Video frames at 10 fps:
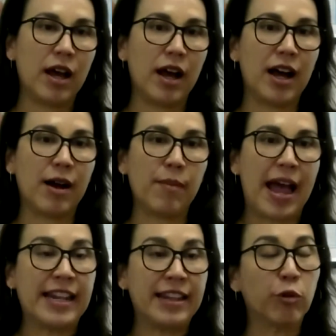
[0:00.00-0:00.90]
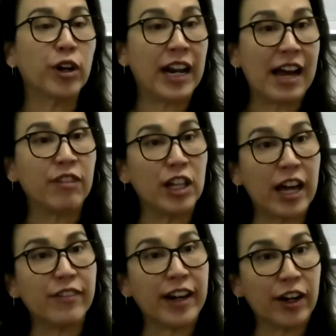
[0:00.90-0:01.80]
And we're going to have a
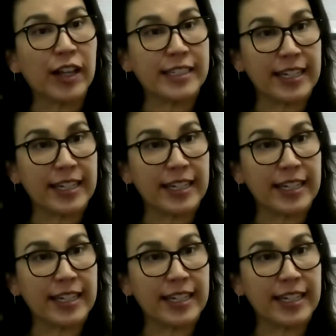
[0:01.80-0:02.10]
lot of airline